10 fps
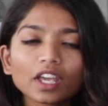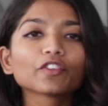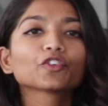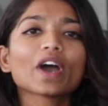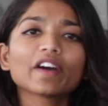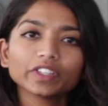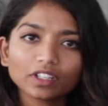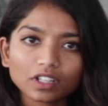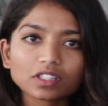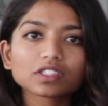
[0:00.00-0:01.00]
If you have any
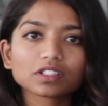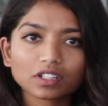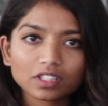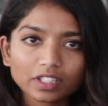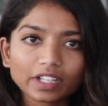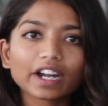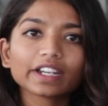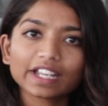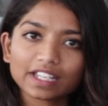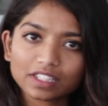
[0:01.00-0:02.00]
concerns
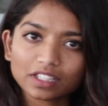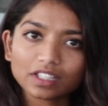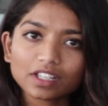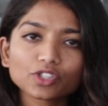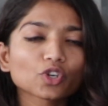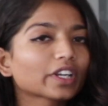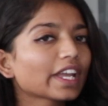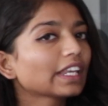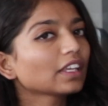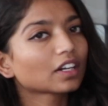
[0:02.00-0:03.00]
regarding STDs or
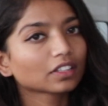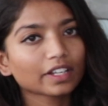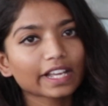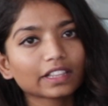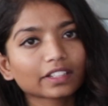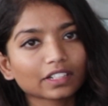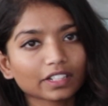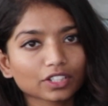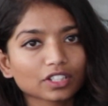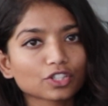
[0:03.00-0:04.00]
any other
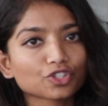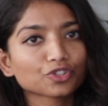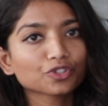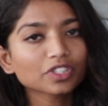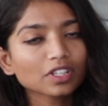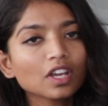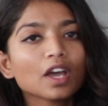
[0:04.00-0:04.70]
health-related issues,